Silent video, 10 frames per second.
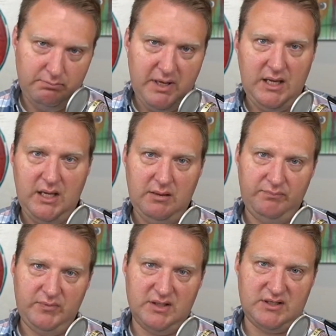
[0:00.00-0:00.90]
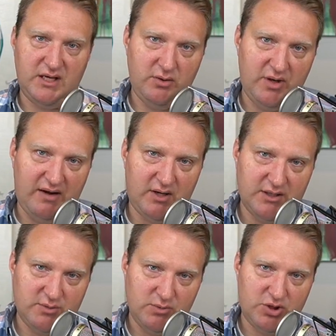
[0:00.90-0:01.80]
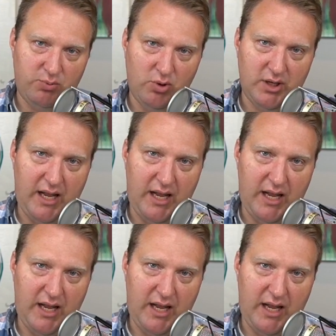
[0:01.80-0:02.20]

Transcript: Me continuing to have customer support